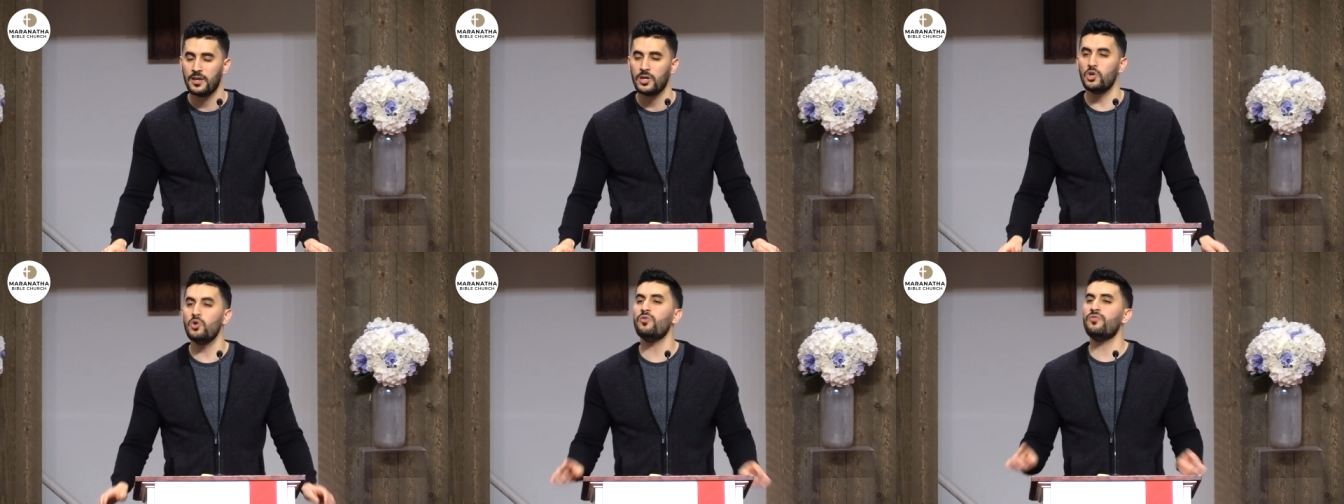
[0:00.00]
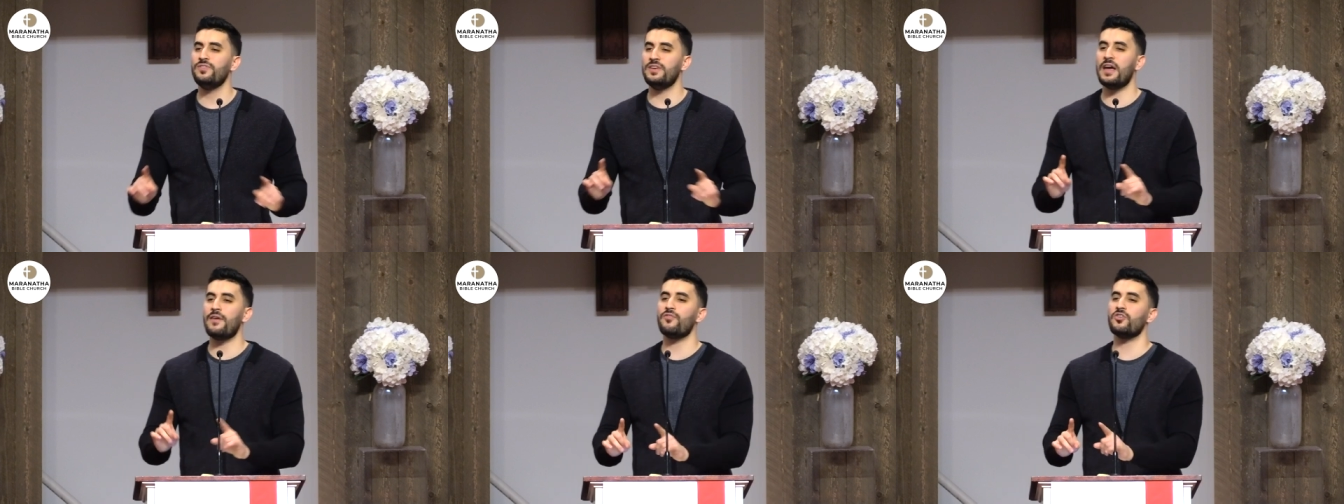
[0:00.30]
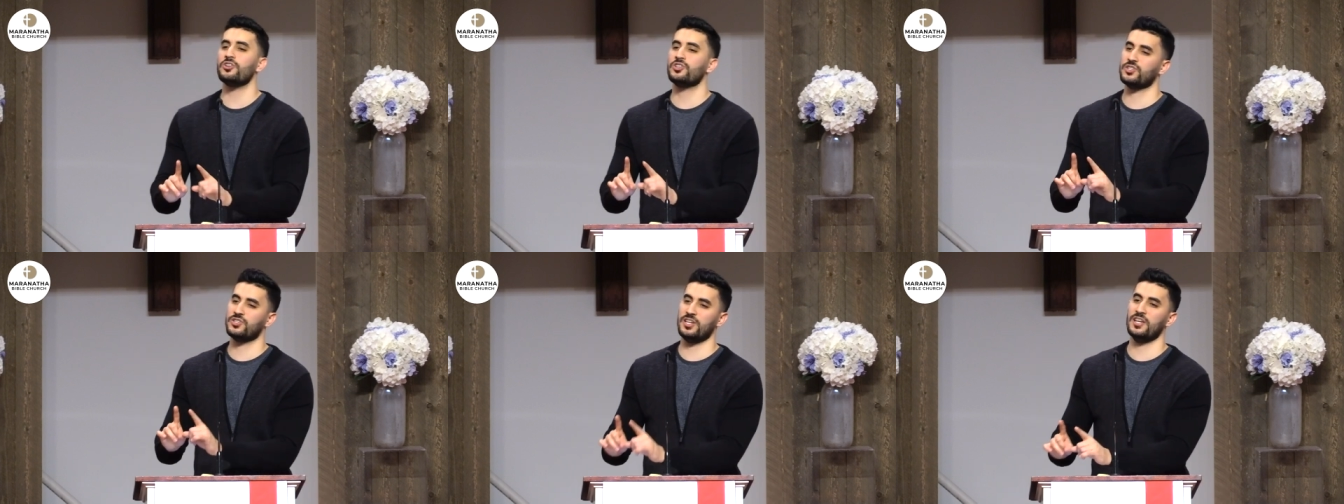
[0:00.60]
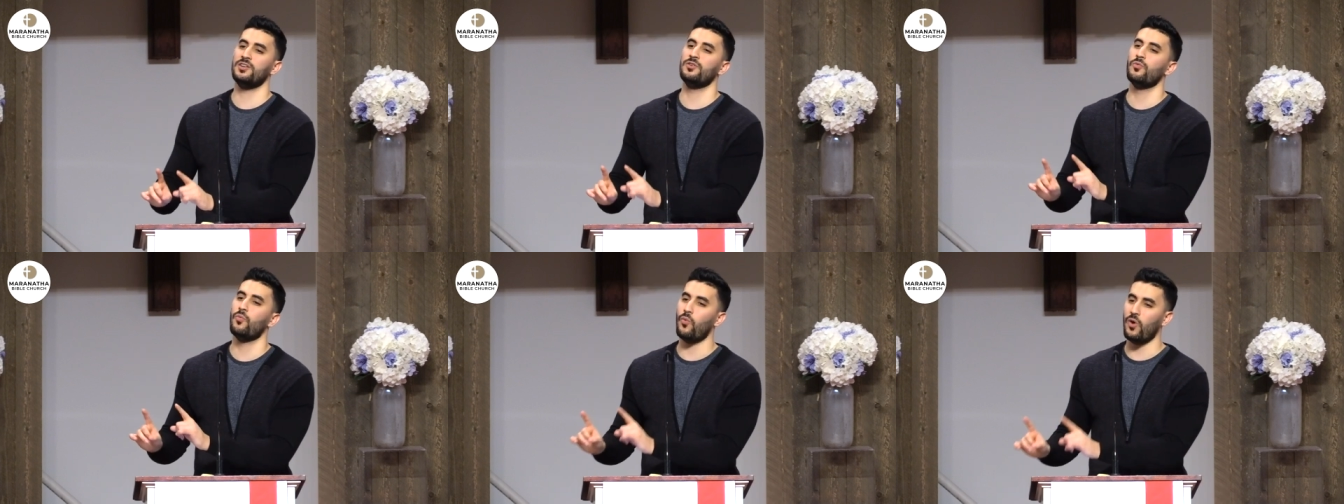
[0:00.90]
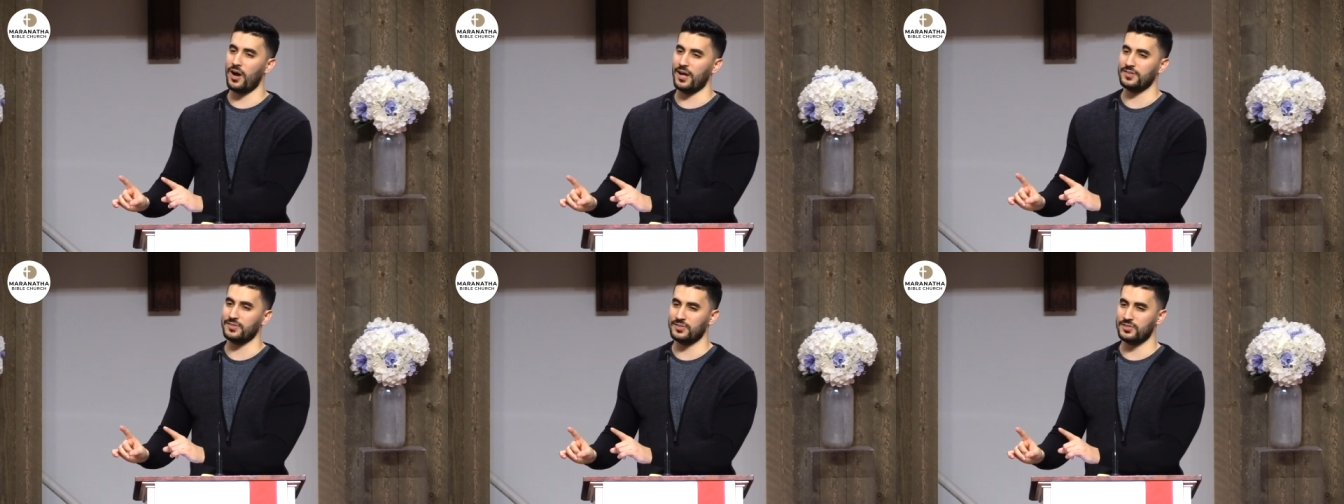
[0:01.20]
You've never sinned
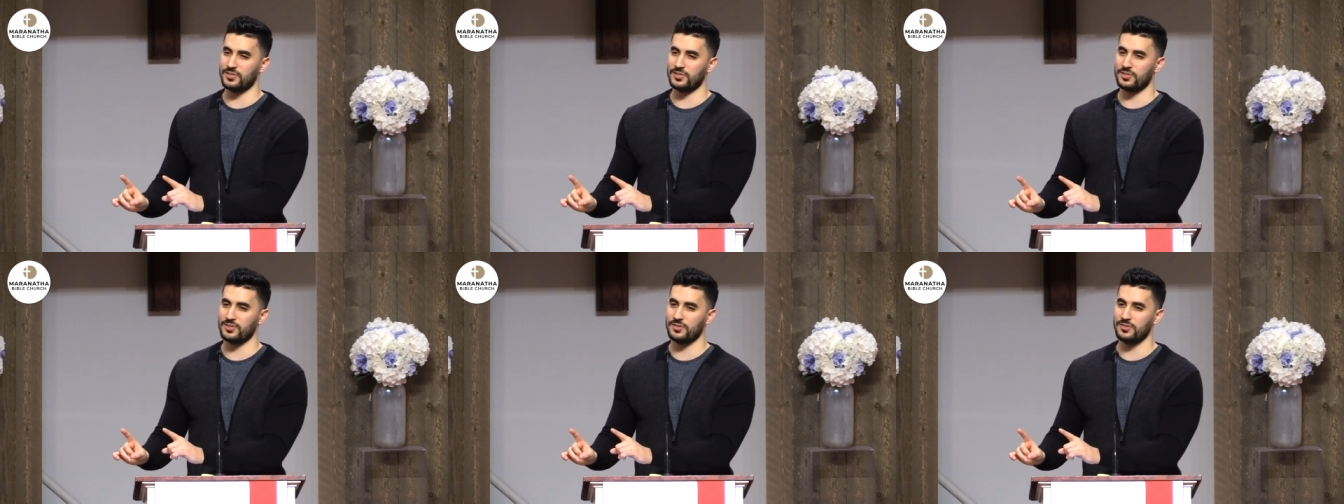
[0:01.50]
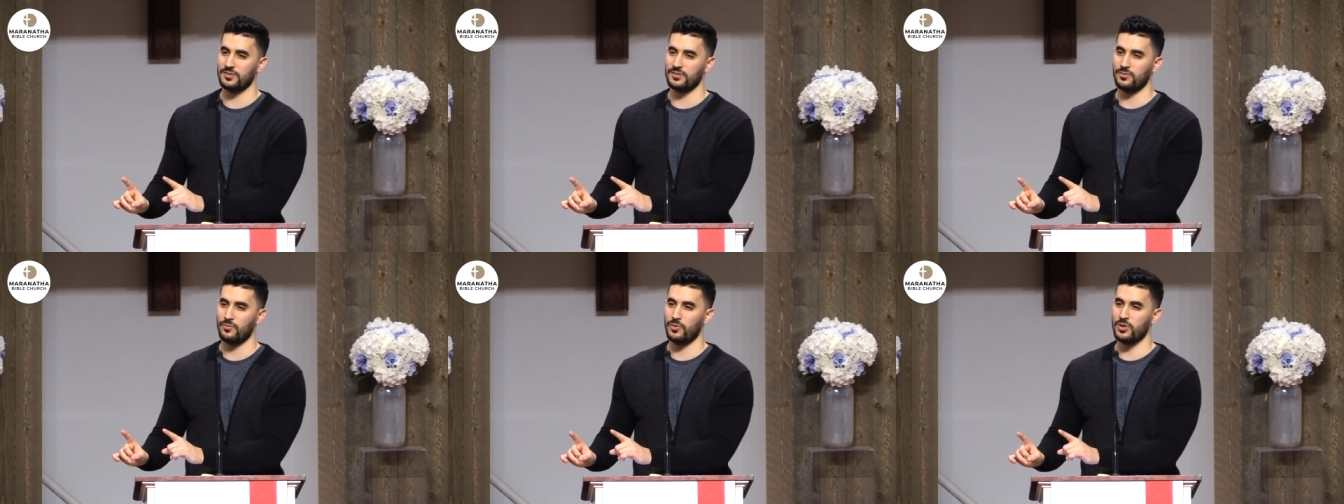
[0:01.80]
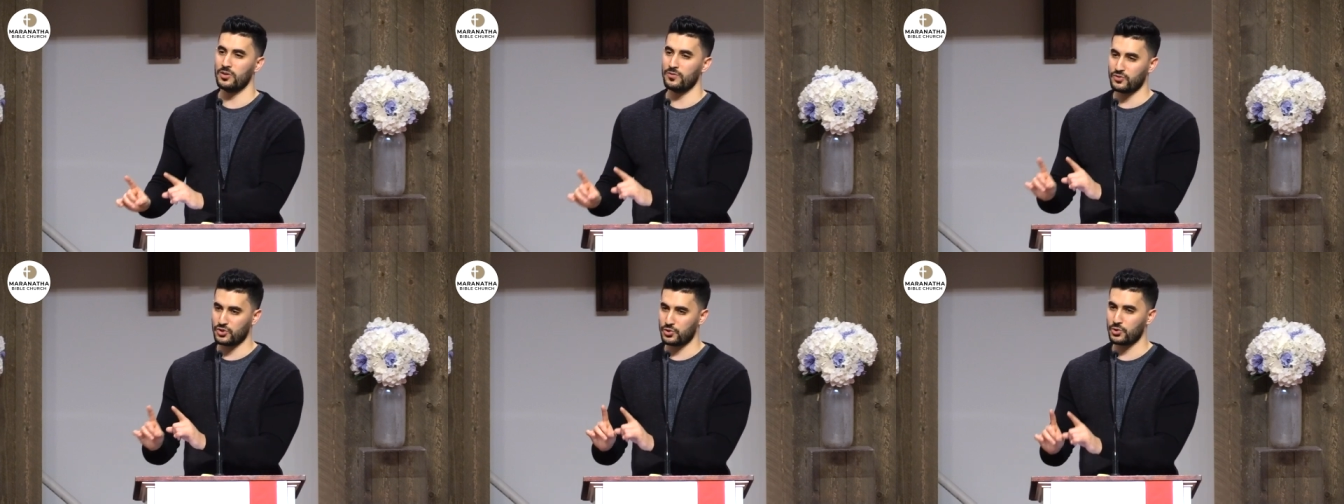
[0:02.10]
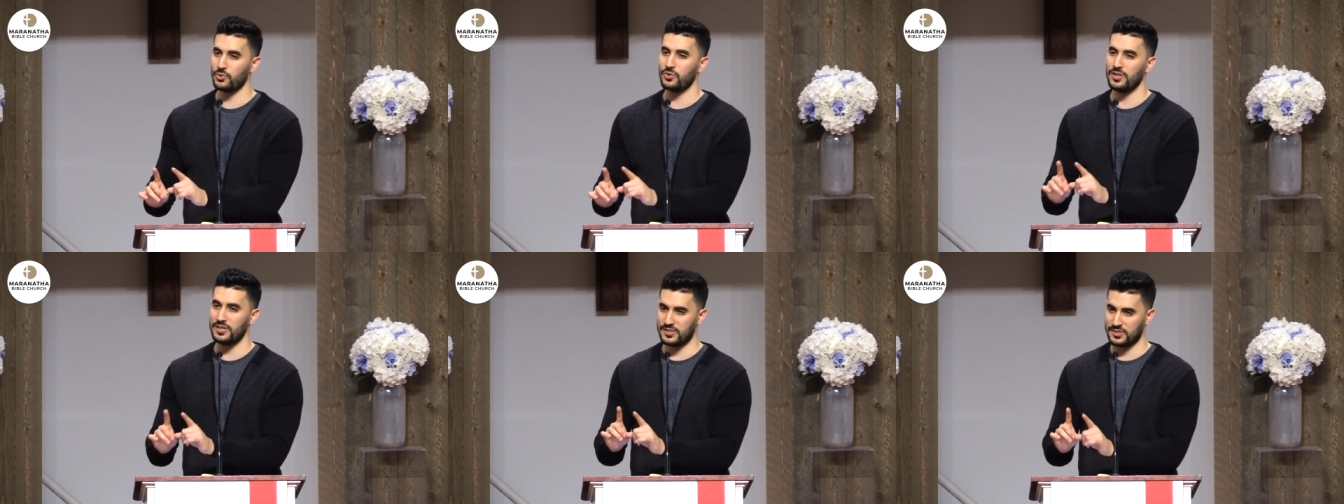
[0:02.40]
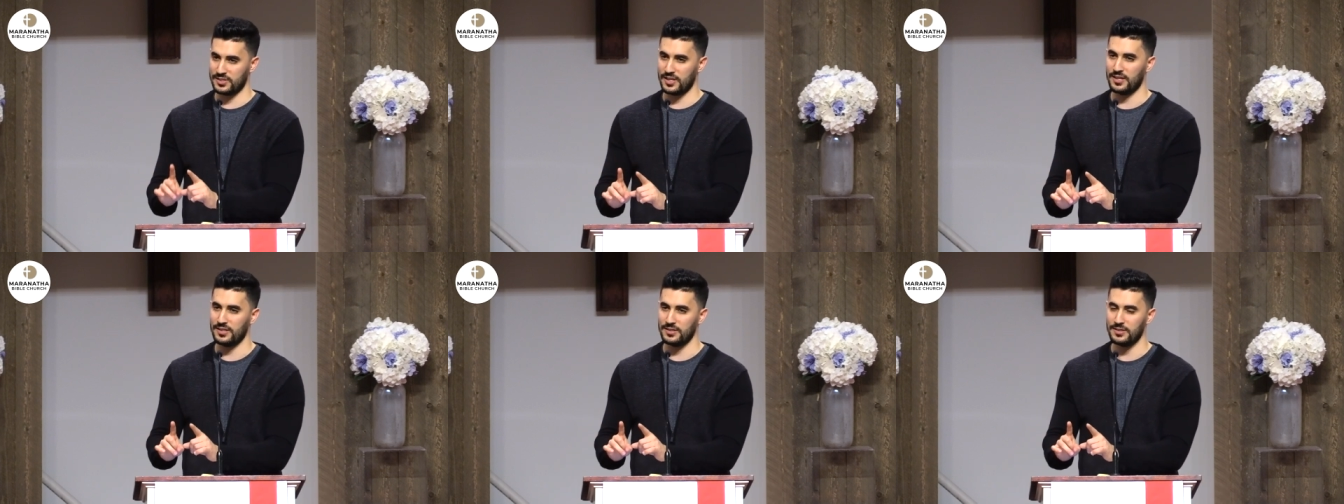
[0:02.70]
once when you've truly
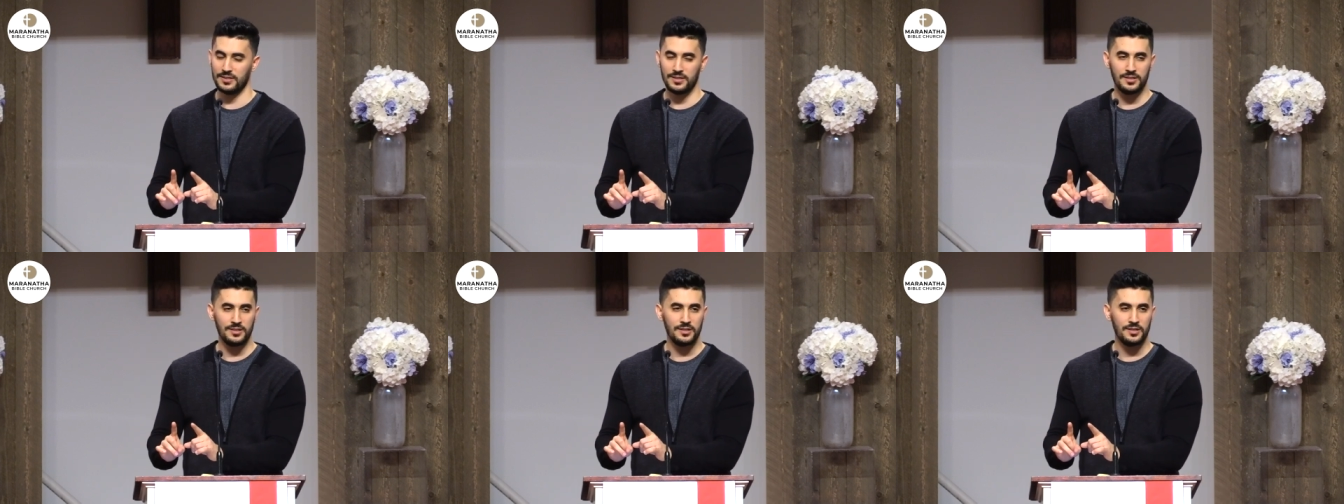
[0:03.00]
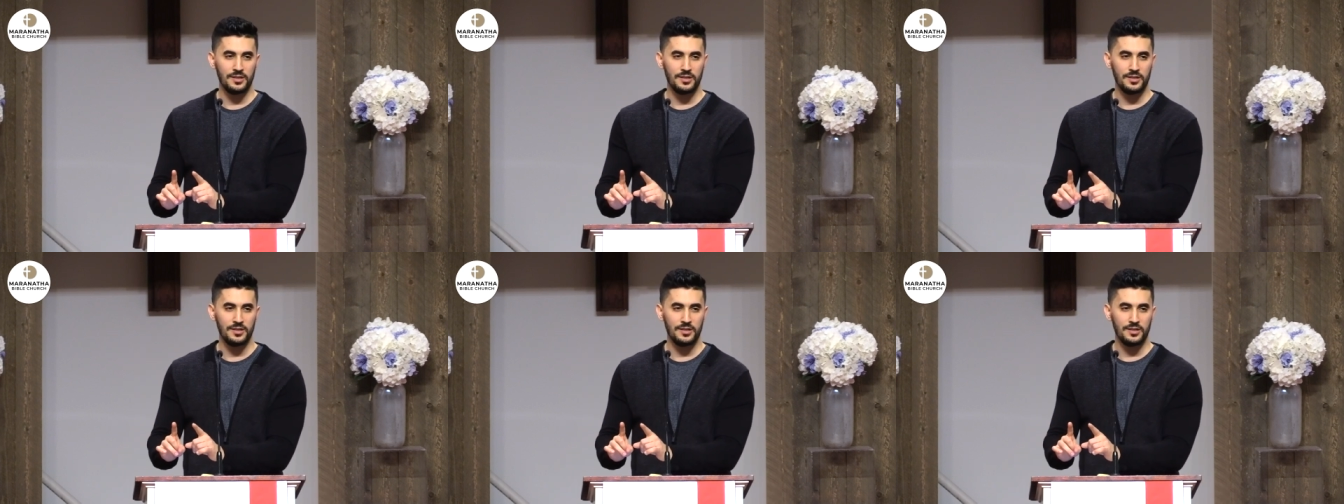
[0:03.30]
sinned.